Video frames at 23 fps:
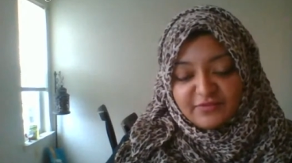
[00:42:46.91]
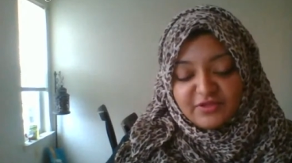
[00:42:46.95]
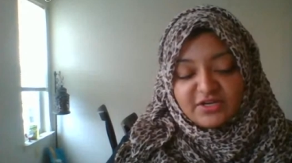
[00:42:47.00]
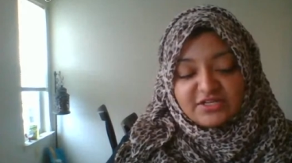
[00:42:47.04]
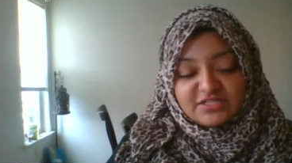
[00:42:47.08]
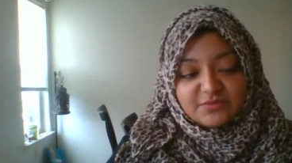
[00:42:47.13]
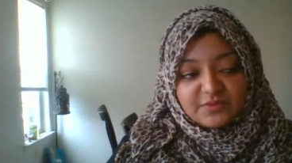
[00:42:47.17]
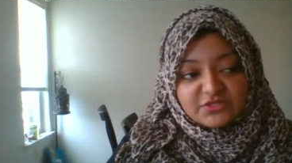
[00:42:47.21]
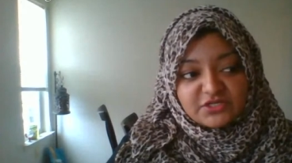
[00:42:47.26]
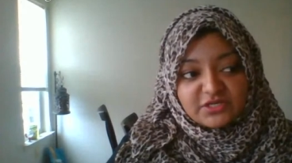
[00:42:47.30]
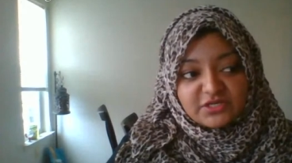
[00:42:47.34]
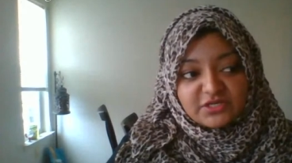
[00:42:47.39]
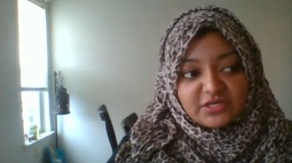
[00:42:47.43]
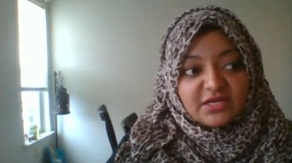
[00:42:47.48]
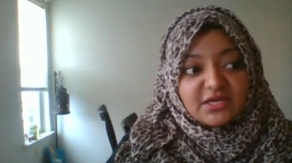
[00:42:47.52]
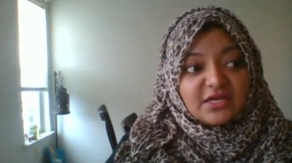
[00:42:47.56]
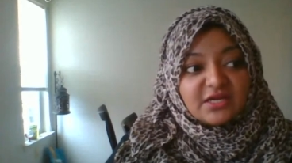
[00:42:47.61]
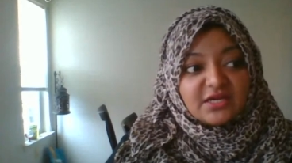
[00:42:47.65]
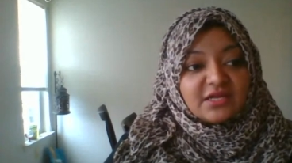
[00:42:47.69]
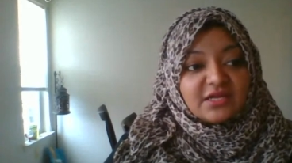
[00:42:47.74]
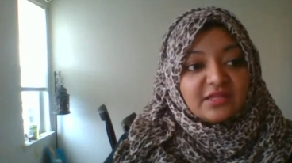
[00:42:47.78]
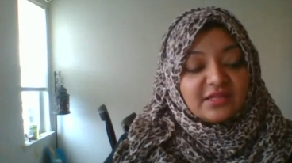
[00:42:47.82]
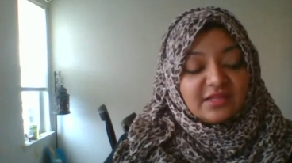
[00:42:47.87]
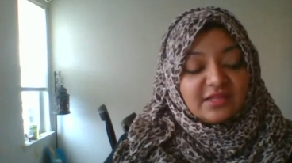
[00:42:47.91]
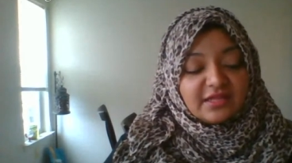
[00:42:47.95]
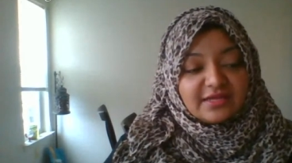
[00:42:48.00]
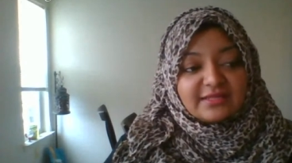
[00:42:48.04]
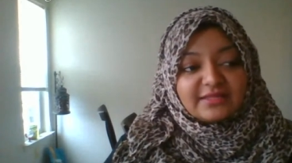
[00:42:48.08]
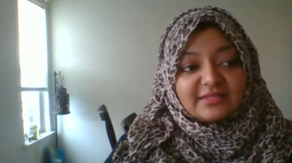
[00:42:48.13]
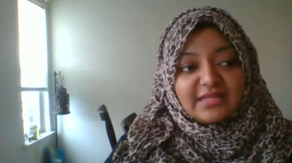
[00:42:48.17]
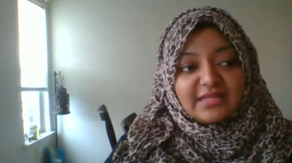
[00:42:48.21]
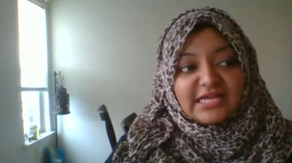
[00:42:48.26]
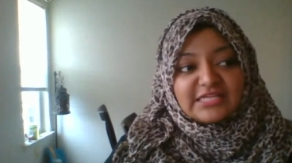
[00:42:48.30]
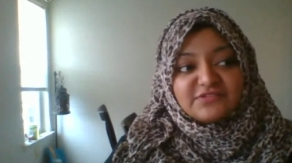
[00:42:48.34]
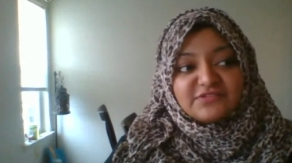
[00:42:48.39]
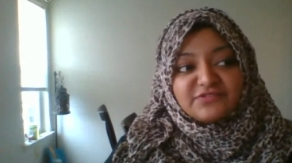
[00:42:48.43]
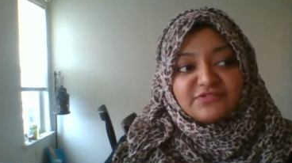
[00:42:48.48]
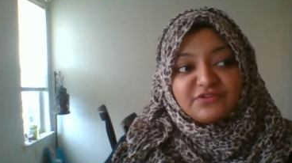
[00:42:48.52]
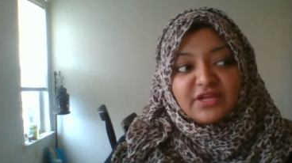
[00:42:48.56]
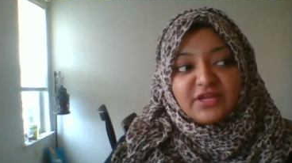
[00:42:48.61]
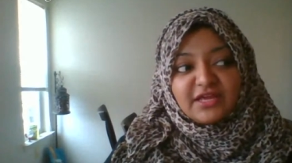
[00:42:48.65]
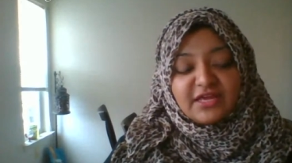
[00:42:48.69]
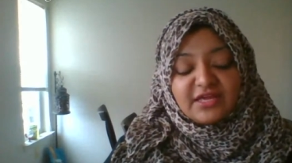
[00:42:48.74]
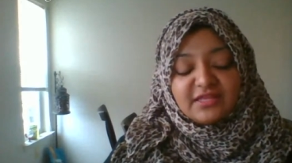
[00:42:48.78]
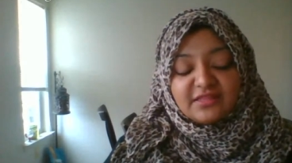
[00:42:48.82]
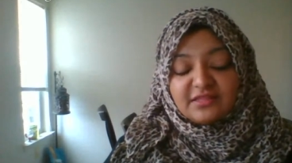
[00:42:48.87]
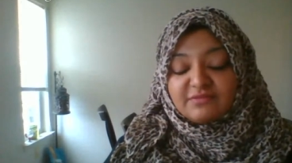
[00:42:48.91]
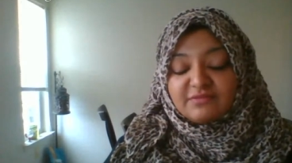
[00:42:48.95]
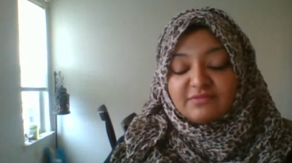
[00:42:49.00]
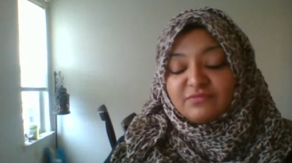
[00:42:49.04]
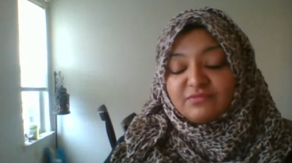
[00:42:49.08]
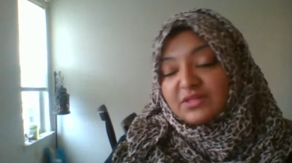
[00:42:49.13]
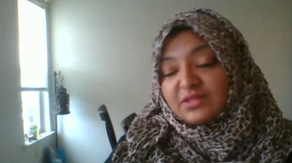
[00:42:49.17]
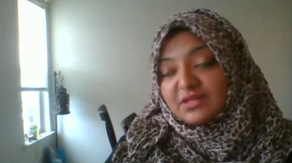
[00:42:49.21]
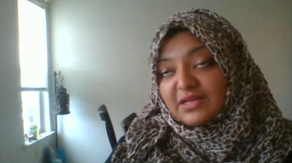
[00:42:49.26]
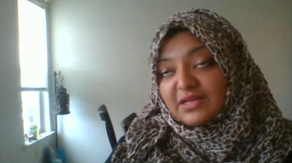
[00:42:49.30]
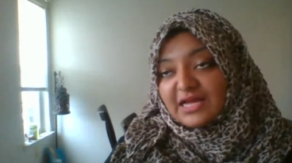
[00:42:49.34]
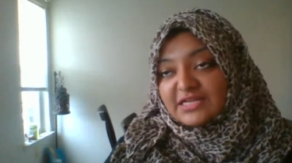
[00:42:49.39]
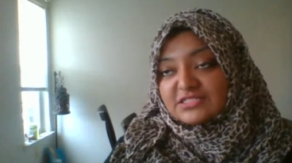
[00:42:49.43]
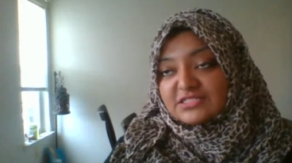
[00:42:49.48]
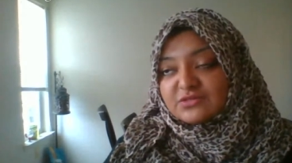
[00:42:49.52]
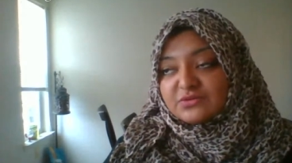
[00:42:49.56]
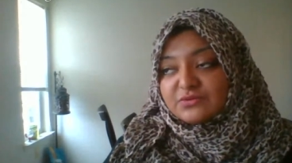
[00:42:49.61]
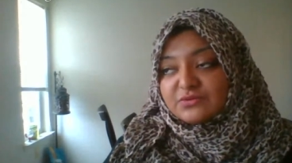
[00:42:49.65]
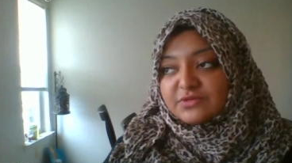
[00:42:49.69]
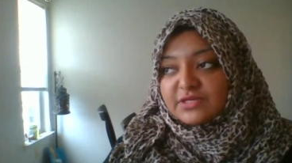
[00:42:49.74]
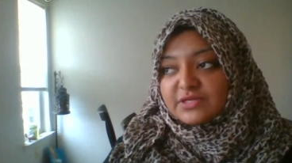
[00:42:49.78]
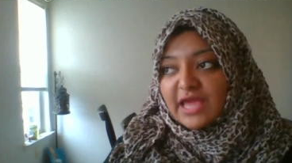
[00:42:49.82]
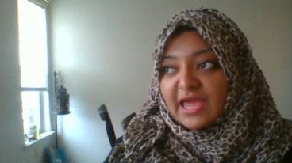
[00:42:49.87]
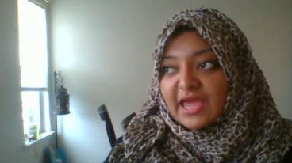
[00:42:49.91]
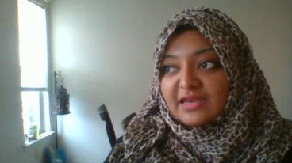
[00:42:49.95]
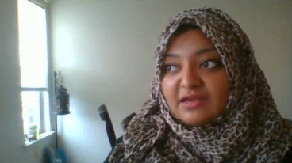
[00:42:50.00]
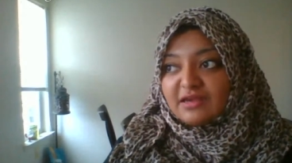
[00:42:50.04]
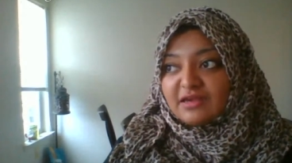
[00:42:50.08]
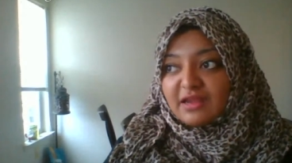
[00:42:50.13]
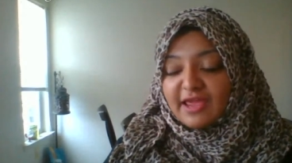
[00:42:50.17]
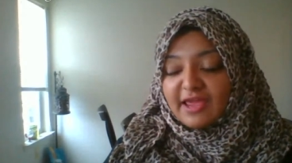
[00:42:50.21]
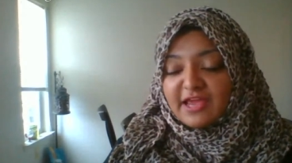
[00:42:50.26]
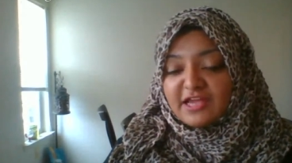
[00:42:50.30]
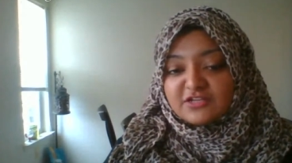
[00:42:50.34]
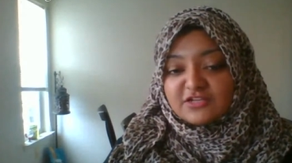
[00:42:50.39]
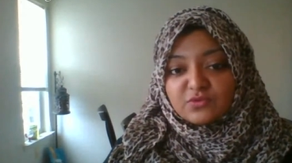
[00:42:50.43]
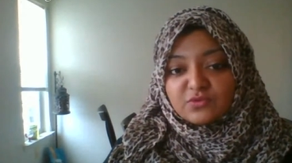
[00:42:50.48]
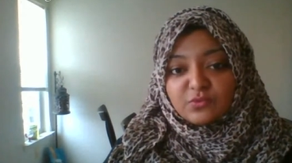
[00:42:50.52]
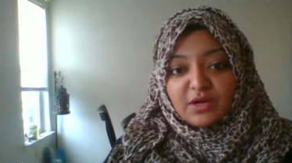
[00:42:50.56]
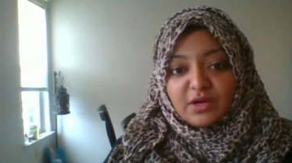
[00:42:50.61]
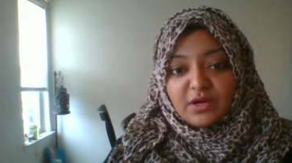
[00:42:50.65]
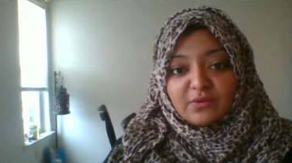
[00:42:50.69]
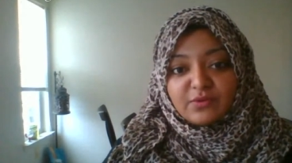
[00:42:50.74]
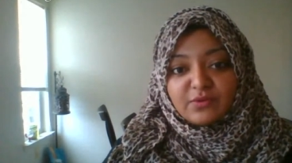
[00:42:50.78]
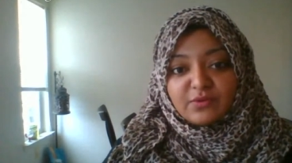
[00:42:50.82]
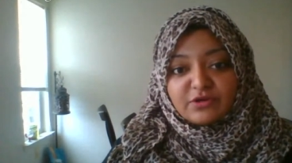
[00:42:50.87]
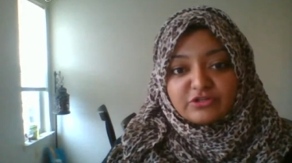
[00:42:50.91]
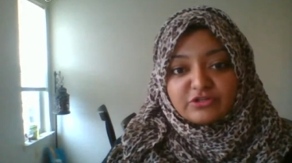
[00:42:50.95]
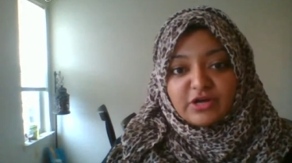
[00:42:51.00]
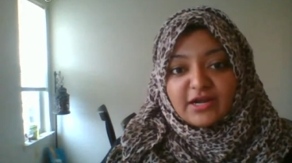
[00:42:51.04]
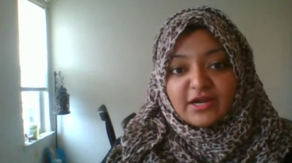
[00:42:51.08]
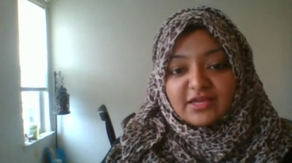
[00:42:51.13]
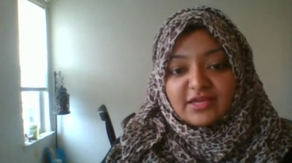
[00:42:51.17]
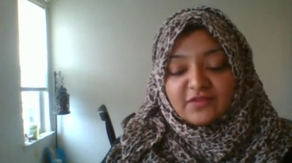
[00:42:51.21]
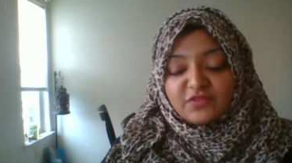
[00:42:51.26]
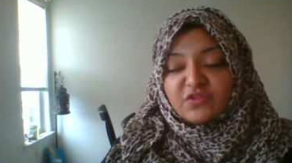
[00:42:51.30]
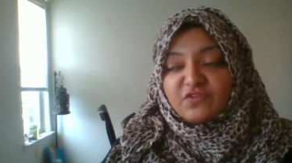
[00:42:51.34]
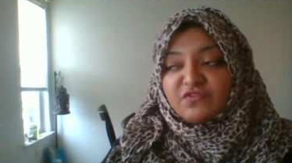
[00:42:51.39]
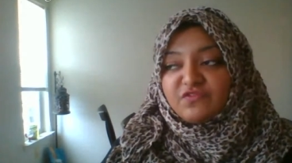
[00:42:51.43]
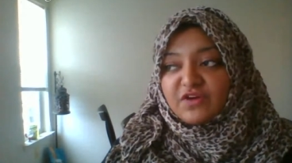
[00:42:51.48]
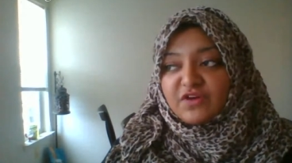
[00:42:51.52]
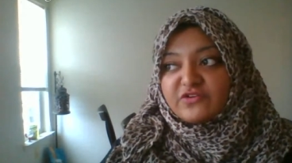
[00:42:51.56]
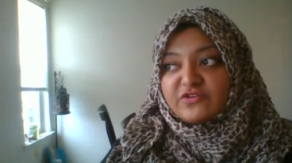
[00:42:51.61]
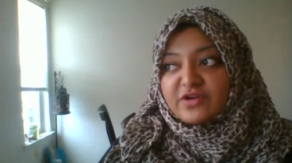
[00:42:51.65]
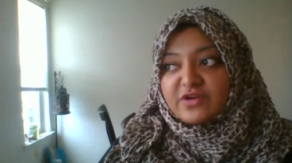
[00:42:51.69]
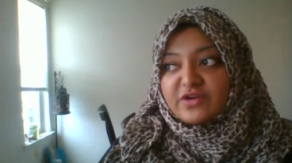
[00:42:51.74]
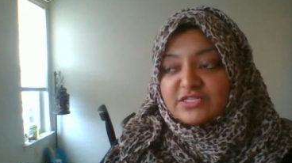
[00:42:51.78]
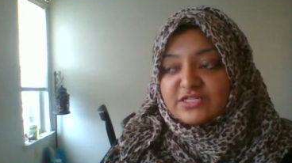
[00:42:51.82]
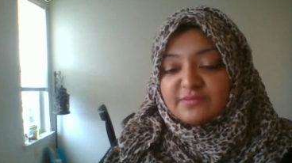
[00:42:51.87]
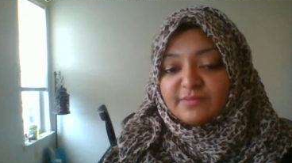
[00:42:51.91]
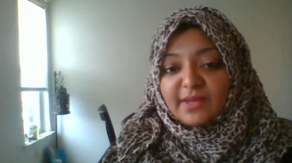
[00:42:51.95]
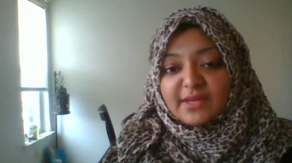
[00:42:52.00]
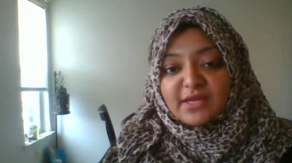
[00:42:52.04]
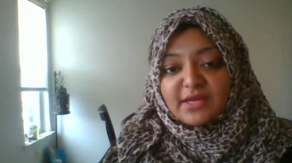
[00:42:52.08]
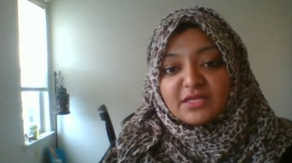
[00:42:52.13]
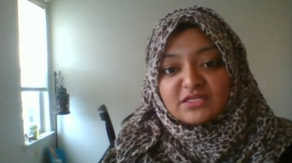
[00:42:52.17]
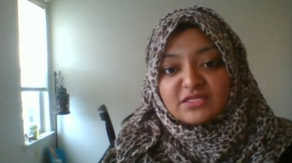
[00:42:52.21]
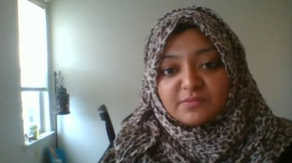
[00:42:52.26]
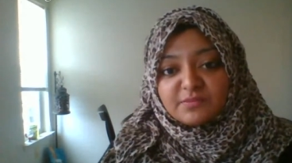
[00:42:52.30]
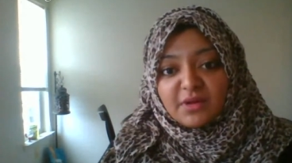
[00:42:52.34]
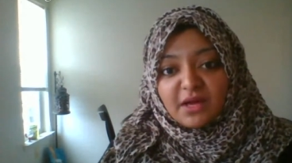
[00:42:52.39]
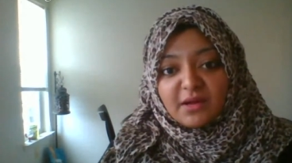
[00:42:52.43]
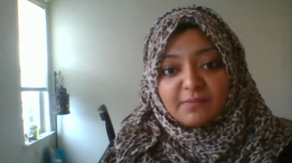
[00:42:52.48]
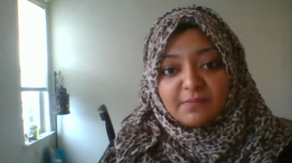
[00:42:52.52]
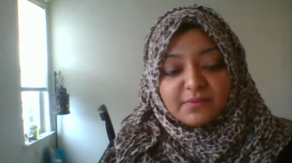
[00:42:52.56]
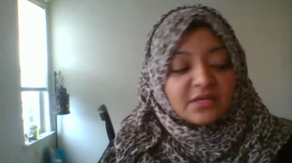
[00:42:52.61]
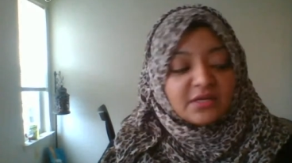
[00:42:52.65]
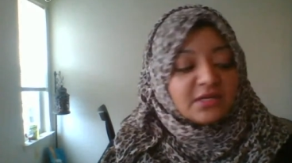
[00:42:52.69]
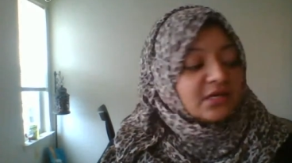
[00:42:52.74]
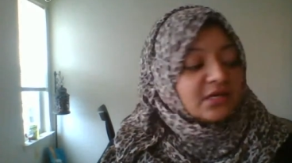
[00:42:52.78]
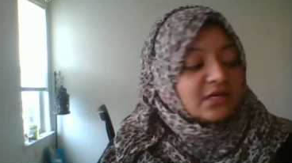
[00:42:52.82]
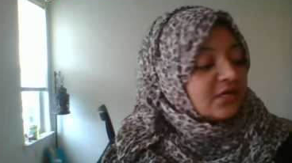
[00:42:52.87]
You know, especially like the last few days, well, the last 10 days while we were trying to get the fundraising mechanism up,